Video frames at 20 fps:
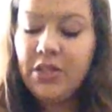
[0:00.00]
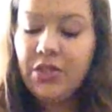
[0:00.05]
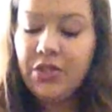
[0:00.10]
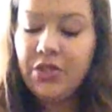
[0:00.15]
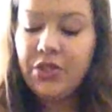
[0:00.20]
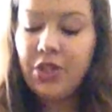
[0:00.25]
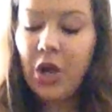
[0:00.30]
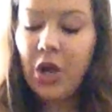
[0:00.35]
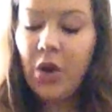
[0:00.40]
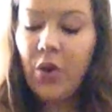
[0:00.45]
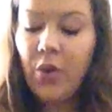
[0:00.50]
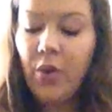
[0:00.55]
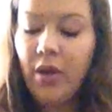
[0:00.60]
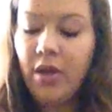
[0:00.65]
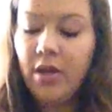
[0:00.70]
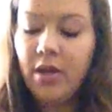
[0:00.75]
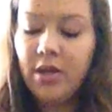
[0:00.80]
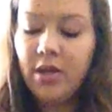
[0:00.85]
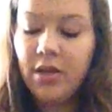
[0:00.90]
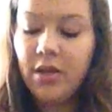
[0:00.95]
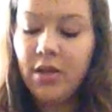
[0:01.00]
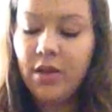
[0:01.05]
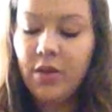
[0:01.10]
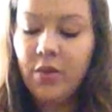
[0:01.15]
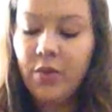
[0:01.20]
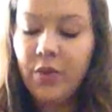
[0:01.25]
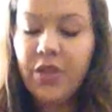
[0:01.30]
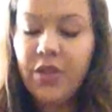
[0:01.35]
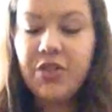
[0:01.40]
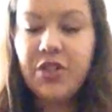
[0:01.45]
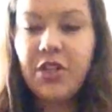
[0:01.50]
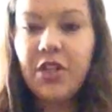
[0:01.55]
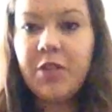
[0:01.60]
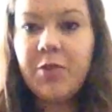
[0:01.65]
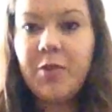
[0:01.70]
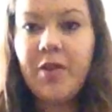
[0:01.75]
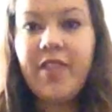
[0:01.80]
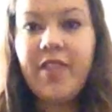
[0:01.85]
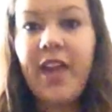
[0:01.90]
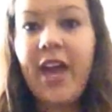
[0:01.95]
So we also
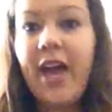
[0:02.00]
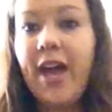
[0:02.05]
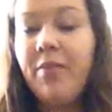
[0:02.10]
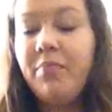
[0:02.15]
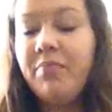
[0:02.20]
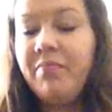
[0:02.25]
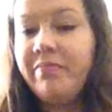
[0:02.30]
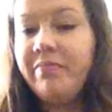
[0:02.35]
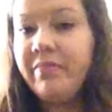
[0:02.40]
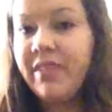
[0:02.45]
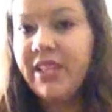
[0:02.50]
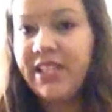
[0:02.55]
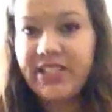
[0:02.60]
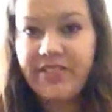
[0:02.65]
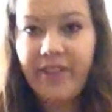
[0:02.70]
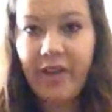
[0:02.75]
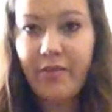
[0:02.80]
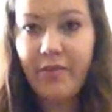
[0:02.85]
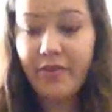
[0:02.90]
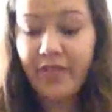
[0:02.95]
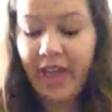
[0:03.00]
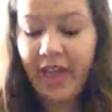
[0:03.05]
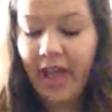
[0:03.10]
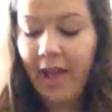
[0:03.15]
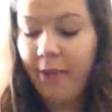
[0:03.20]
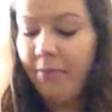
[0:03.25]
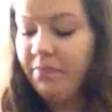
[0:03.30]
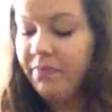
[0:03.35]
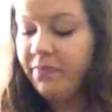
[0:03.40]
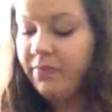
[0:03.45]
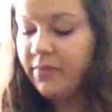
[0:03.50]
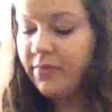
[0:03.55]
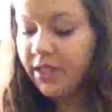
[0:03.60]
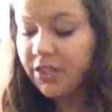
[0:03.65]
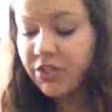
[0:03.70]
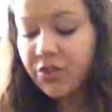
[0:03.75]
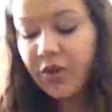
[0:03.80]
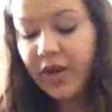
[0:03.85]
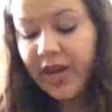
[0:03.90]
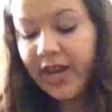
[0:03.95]
talked about that. He's fine with that.
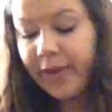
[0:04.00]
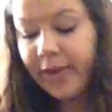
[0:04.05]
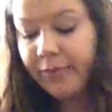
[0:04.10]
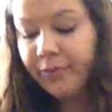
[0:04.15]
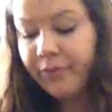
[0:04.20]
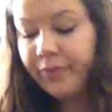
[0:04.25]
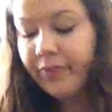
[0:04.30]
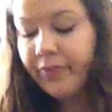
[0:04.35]
That's great.